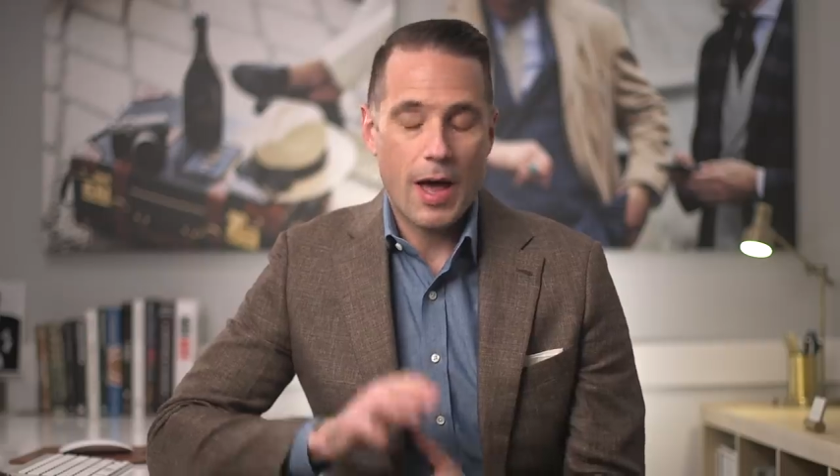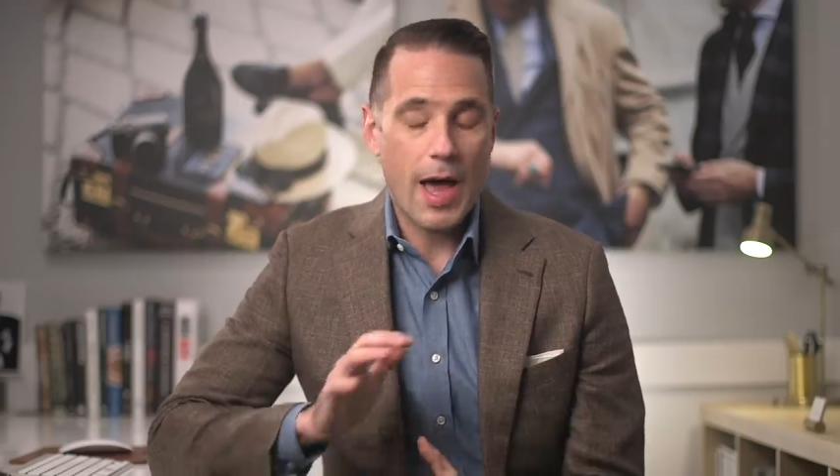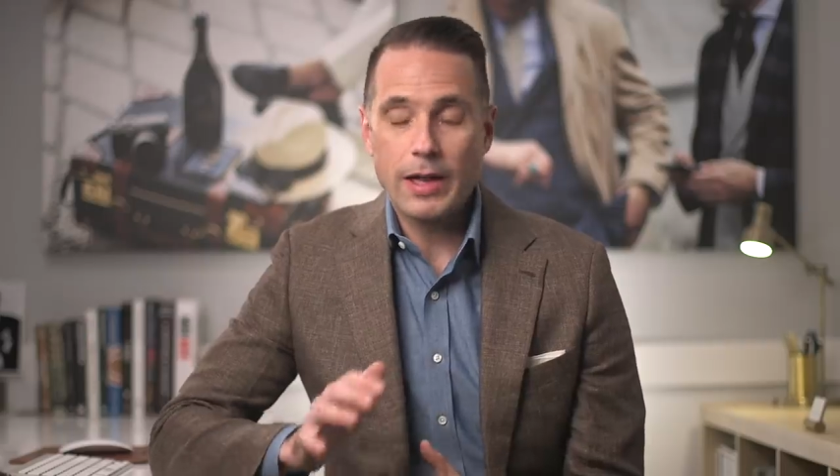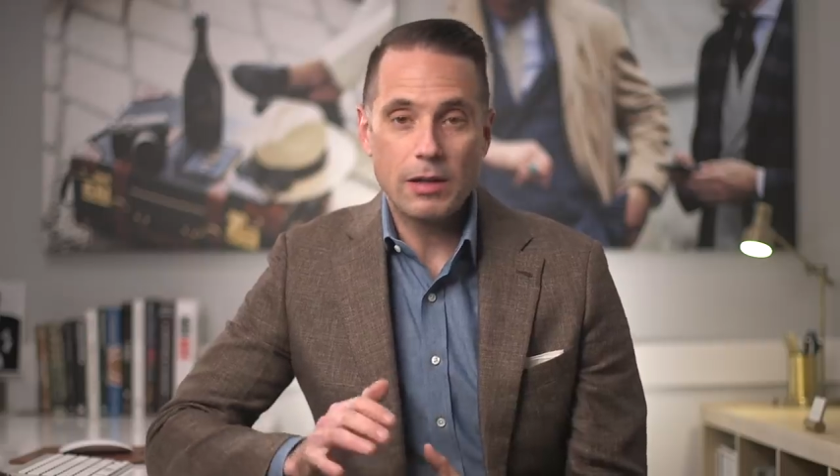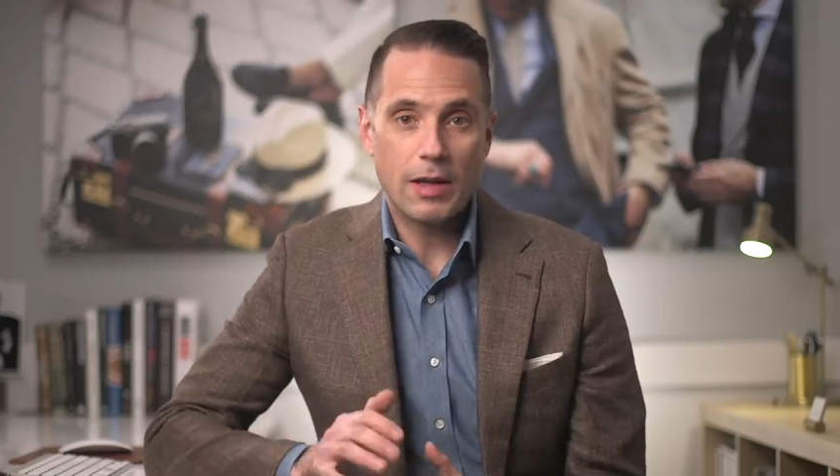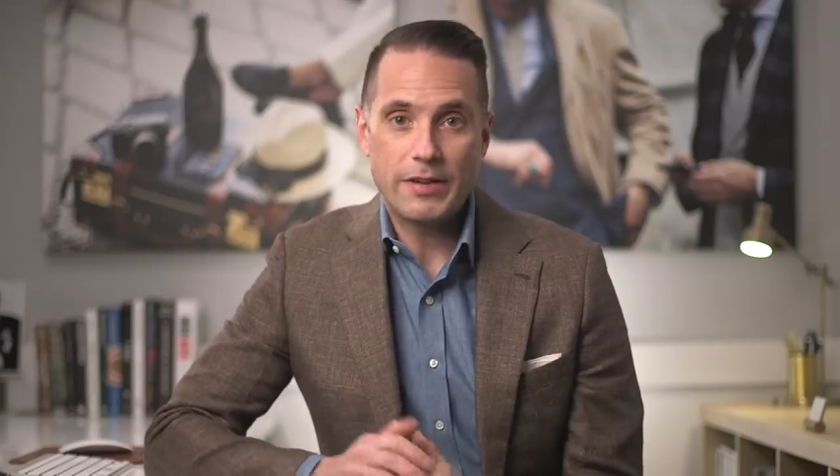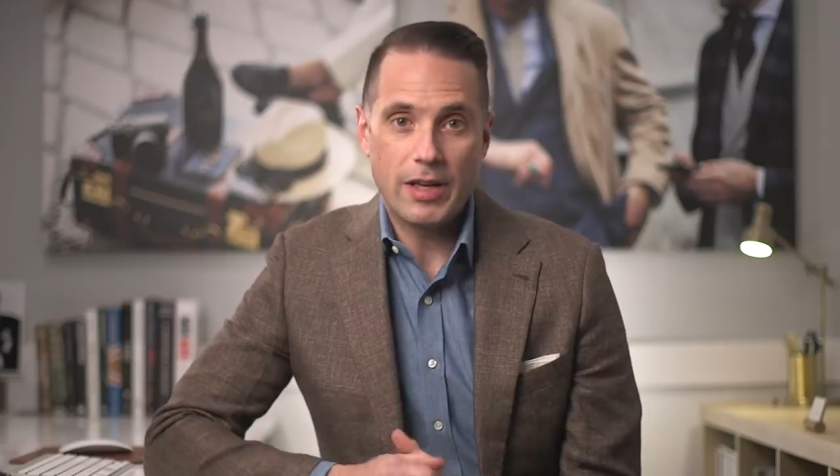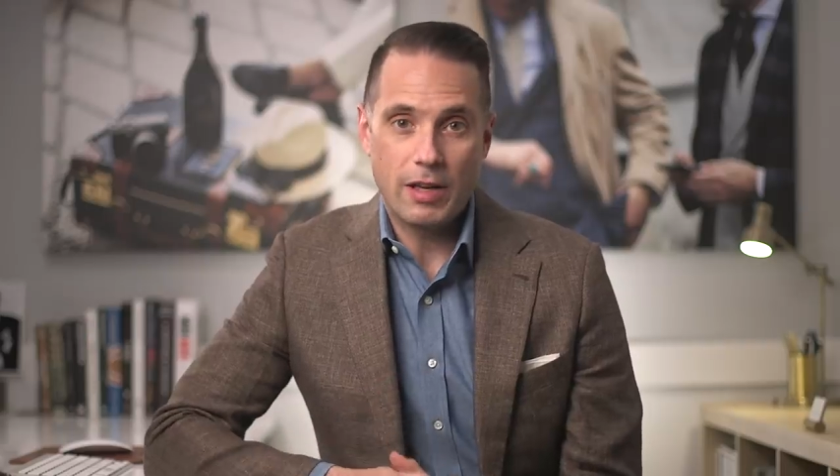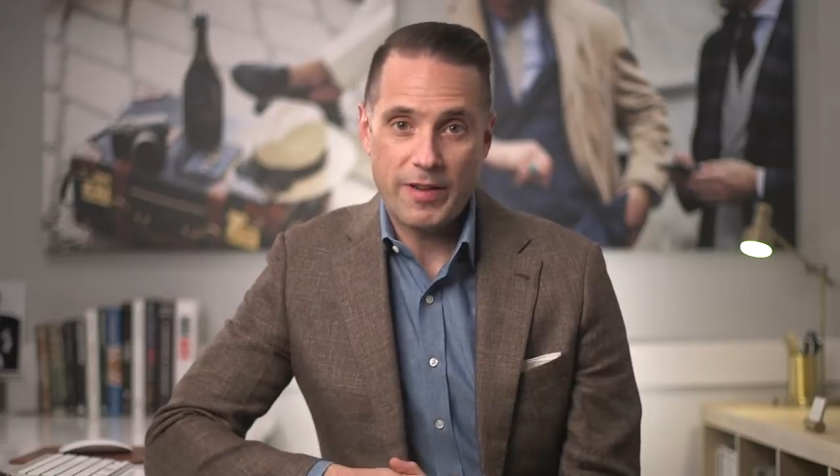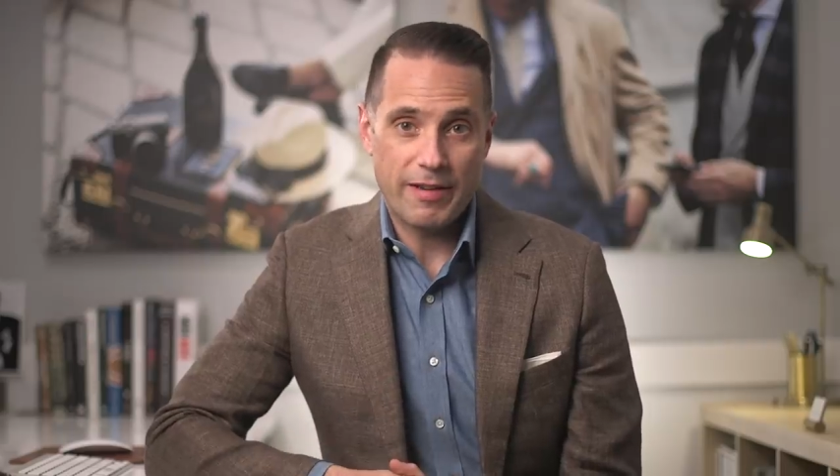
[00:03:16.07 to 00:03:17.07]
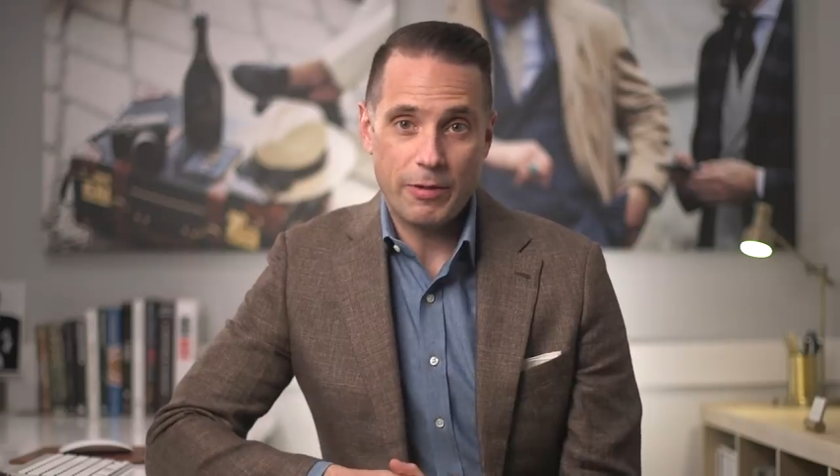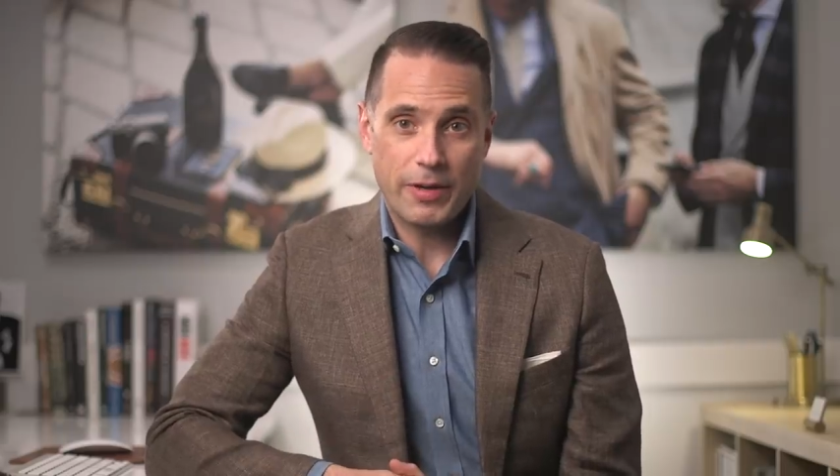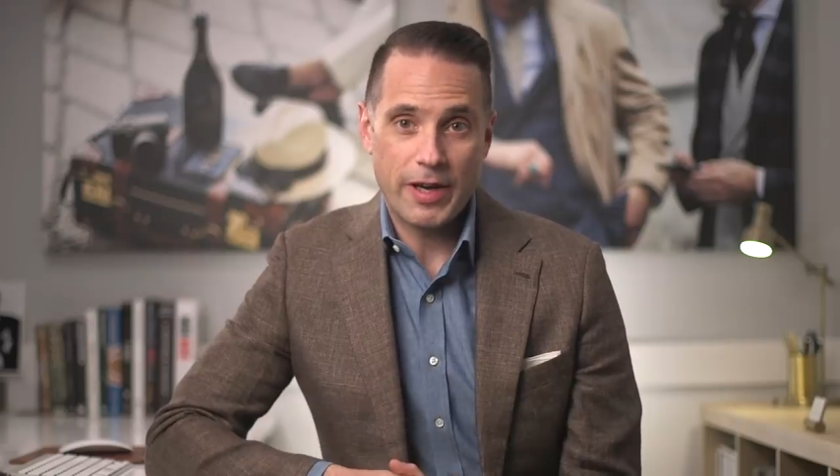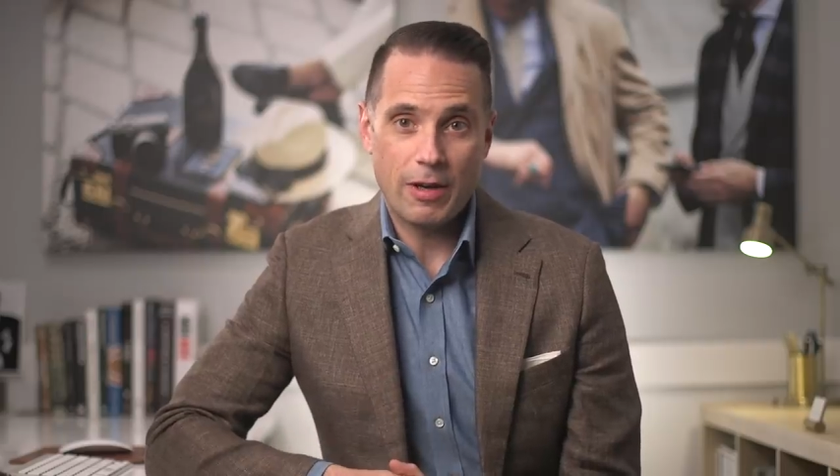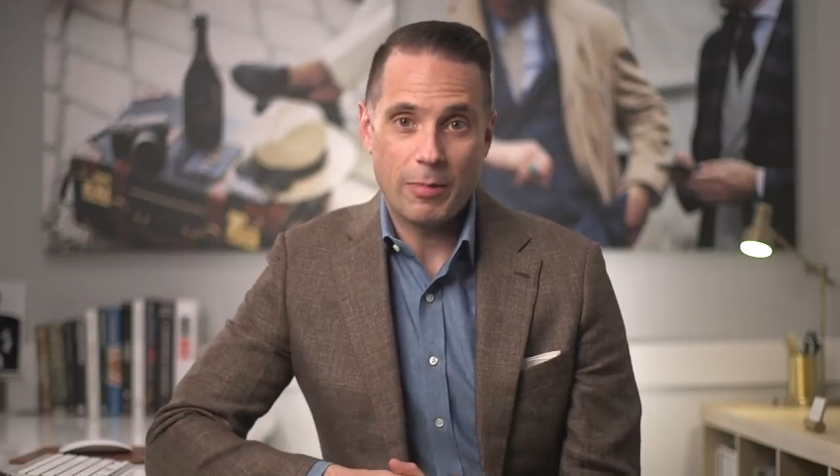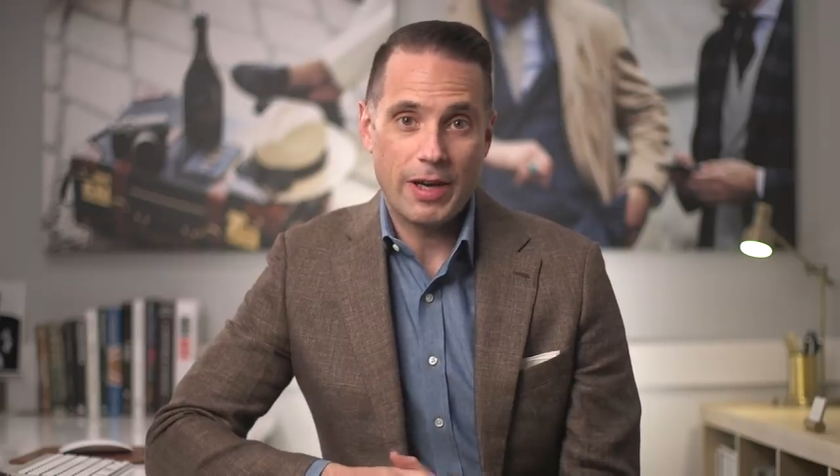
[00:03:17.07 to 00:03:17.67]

I'd love to help everyone out,